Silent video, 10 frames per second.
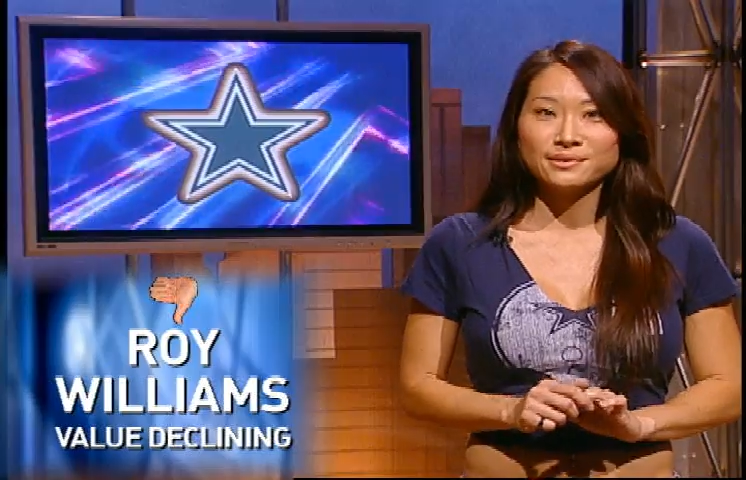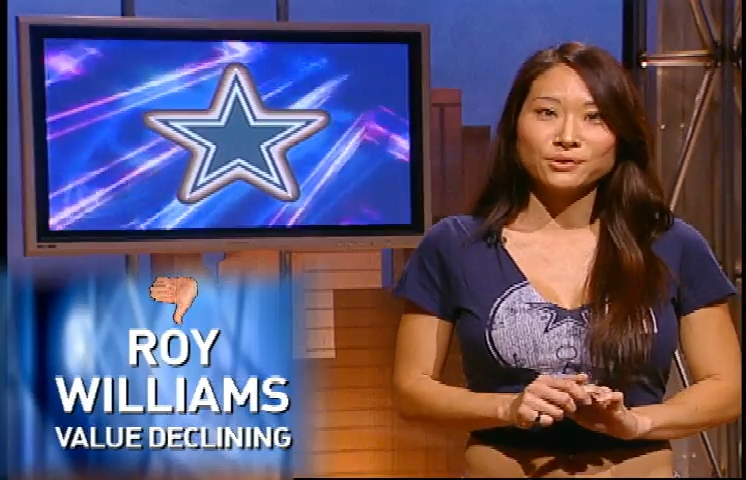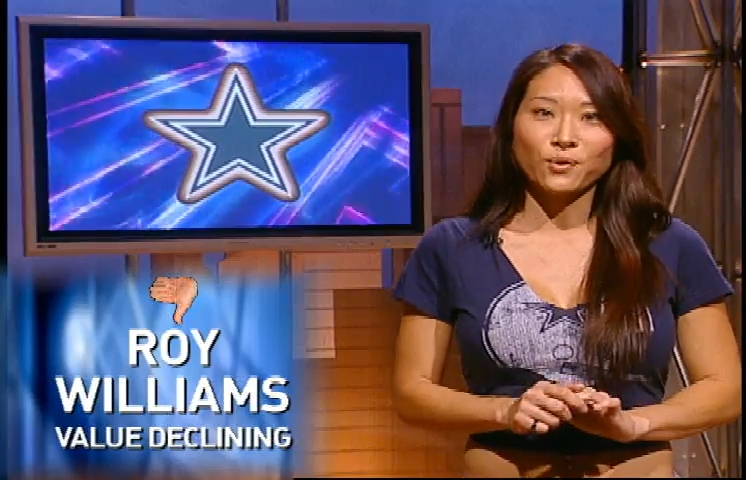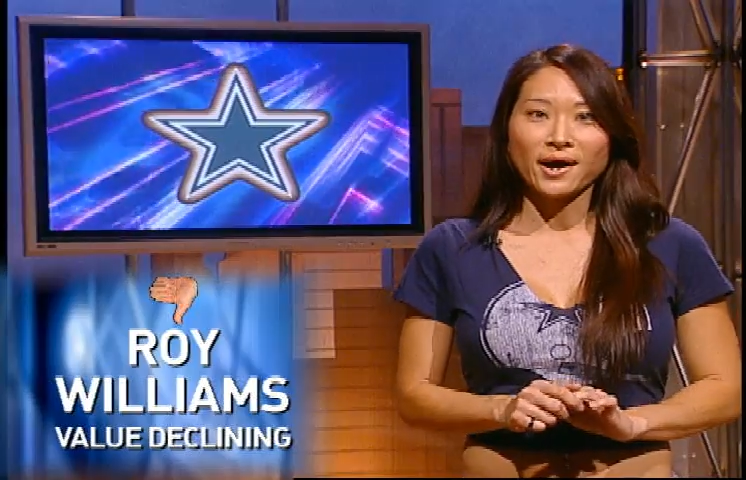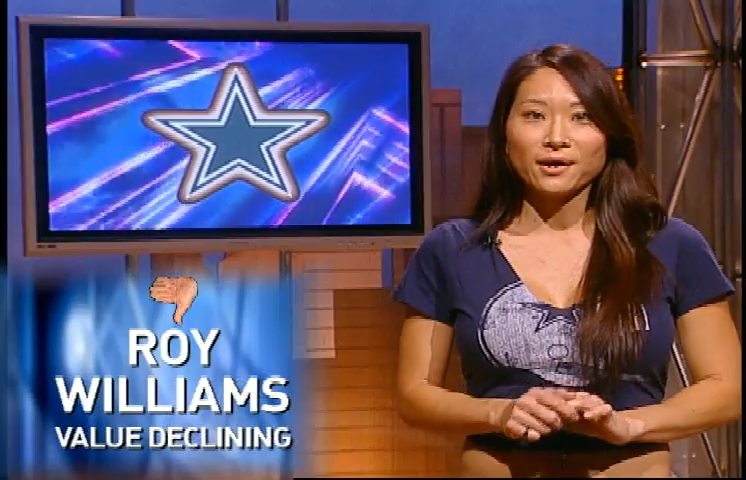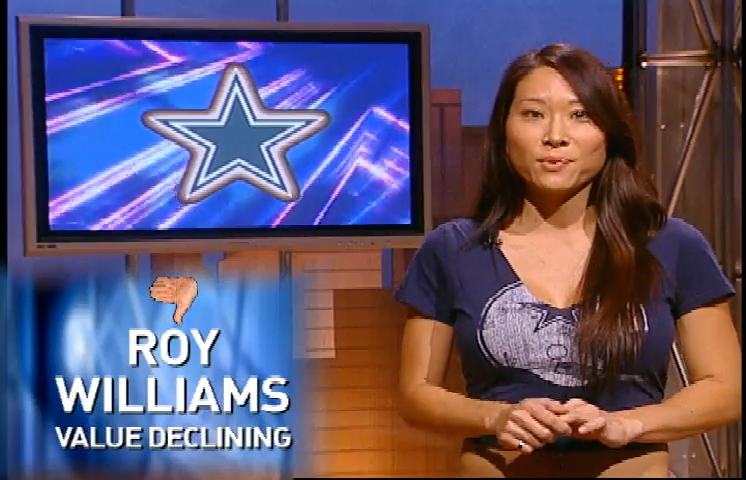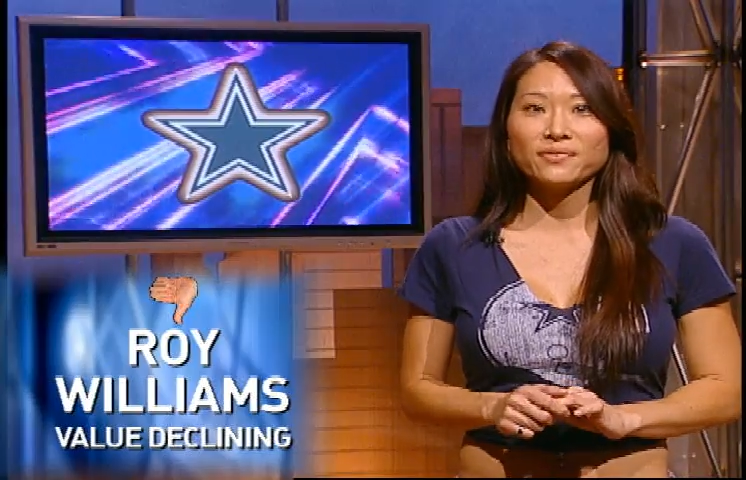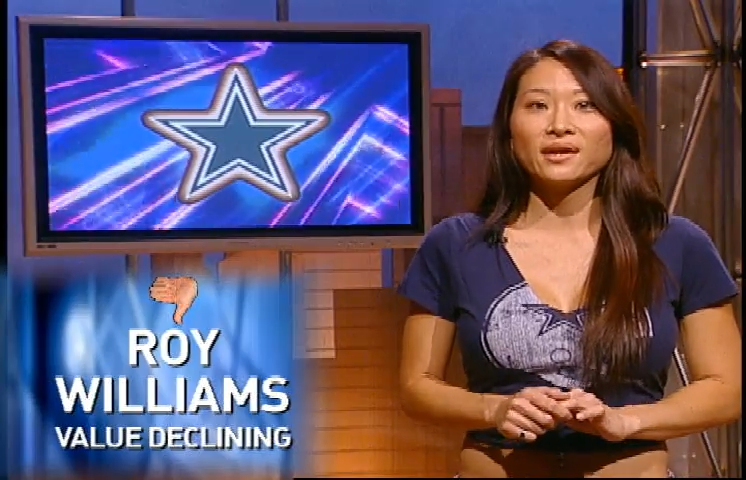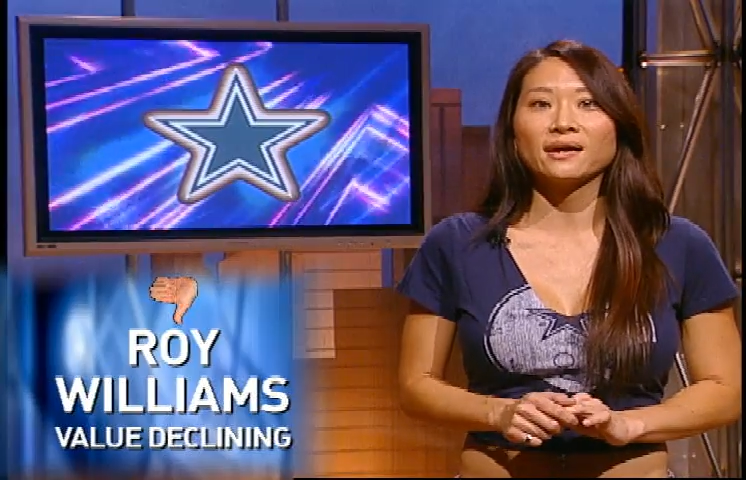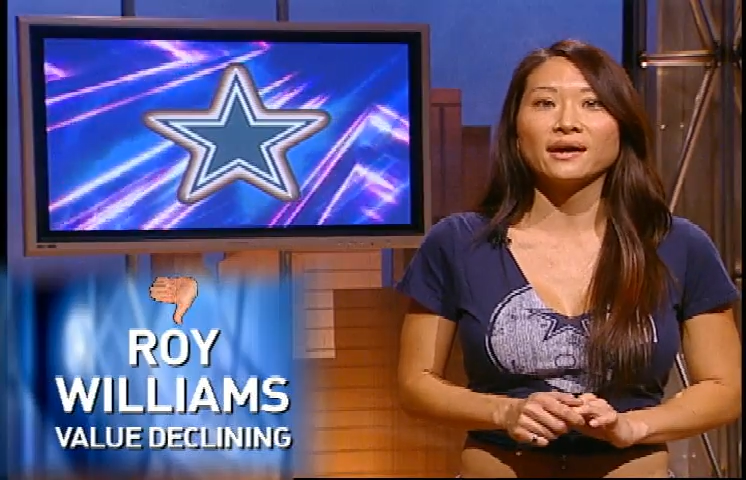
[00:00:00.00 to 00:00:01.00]
and quiet when
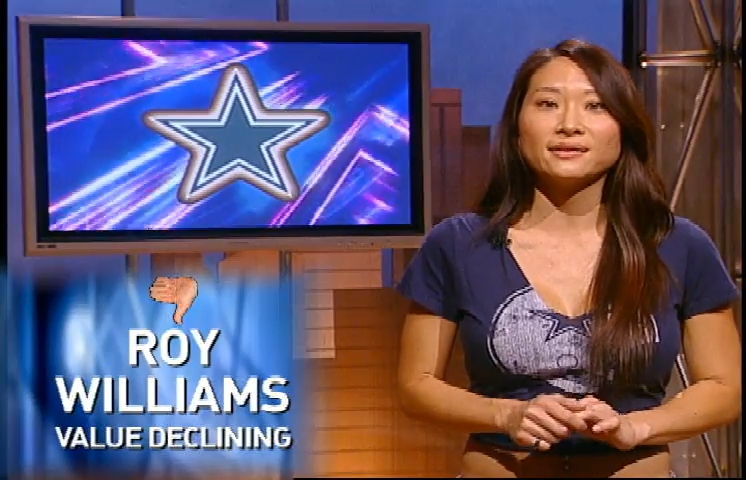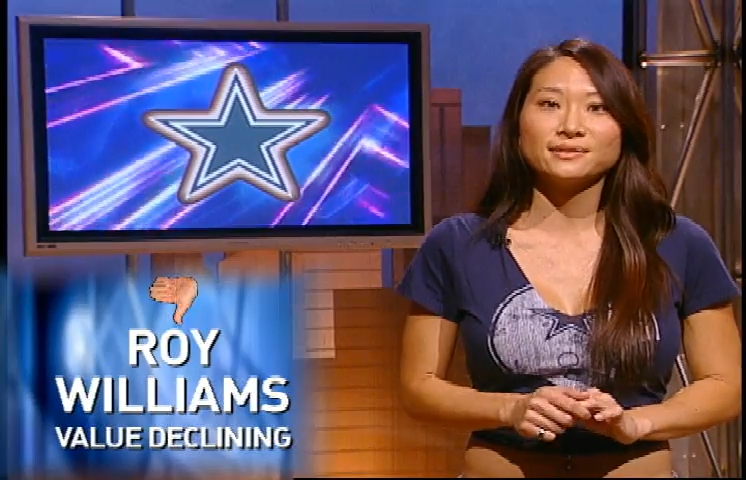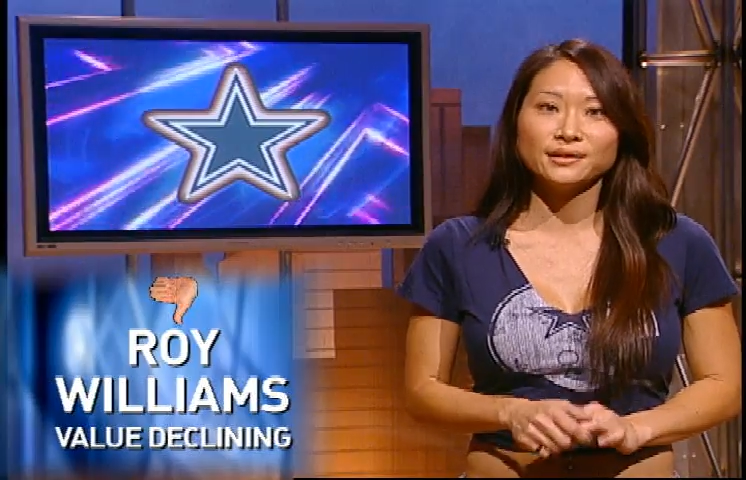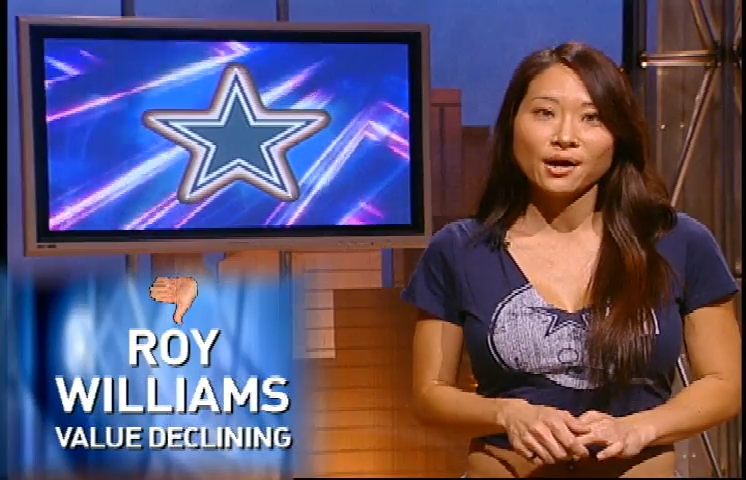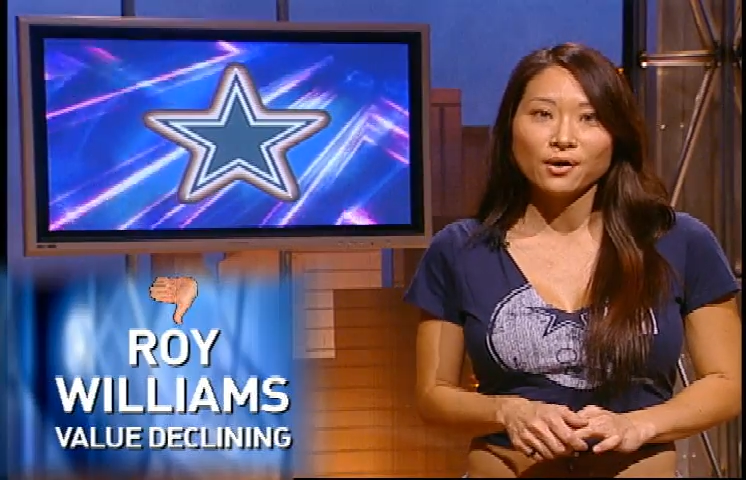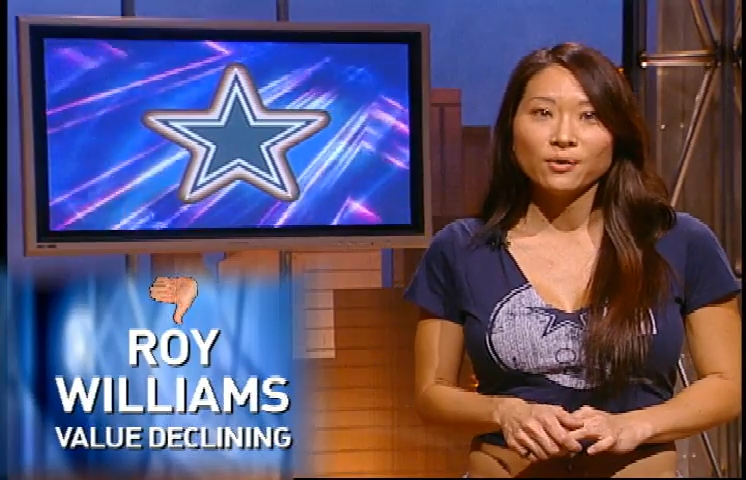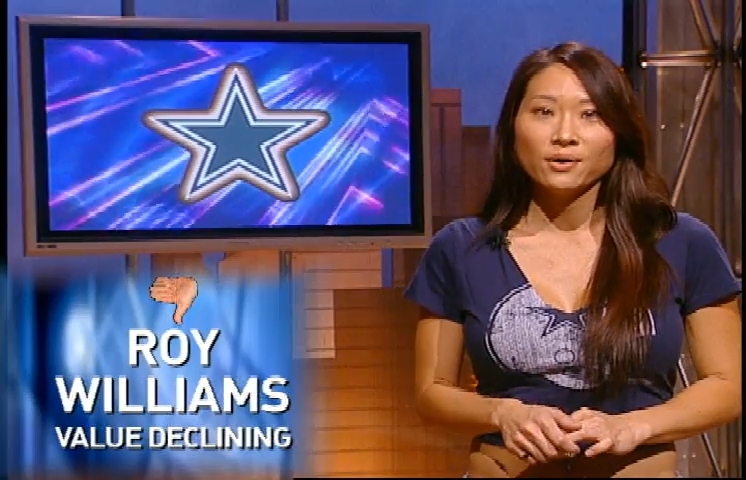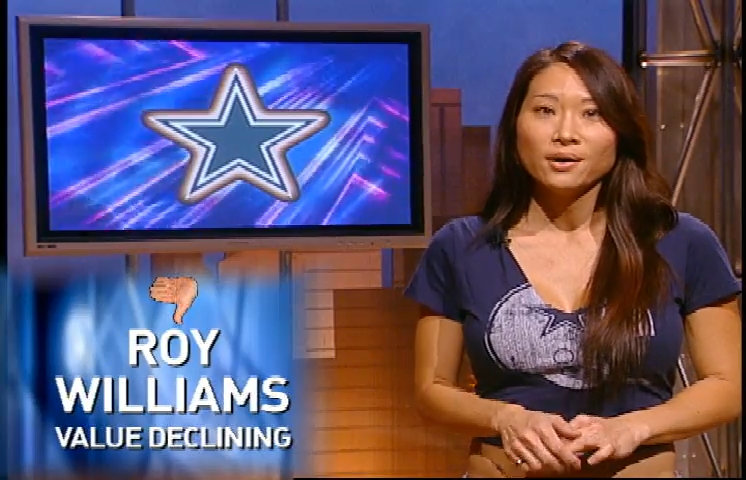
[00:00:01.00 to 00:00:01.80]
they cut T.O.,